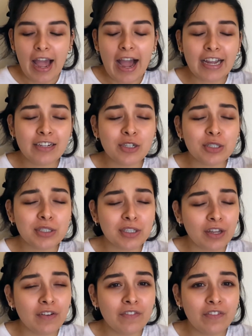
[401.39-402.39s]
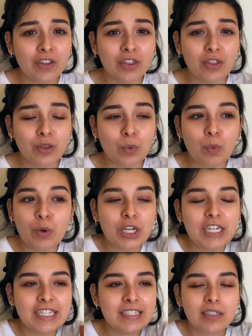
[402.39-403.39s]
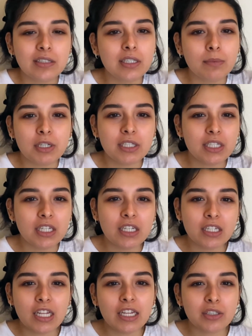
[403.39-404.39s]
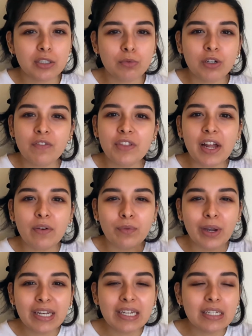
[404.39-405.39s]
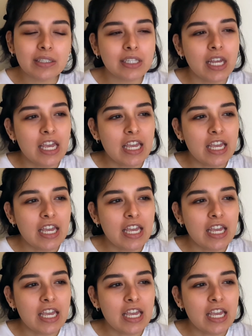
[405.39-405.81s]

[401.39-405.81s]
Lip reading: I just love what it does to my skin and gets rid of that redness,